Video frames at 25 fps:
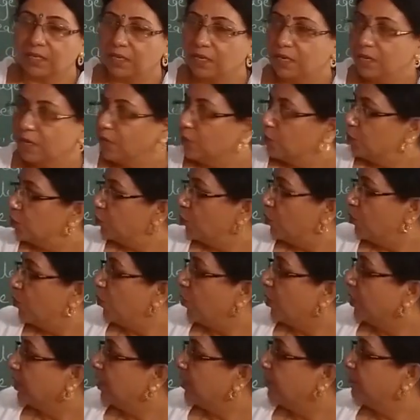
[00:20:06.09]
So
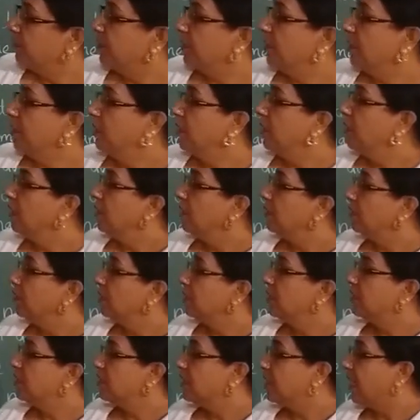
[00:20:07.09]
whatever the
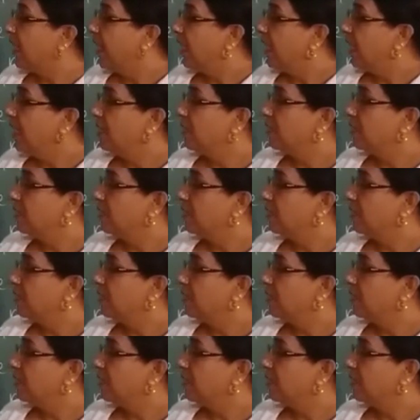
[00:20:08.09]
child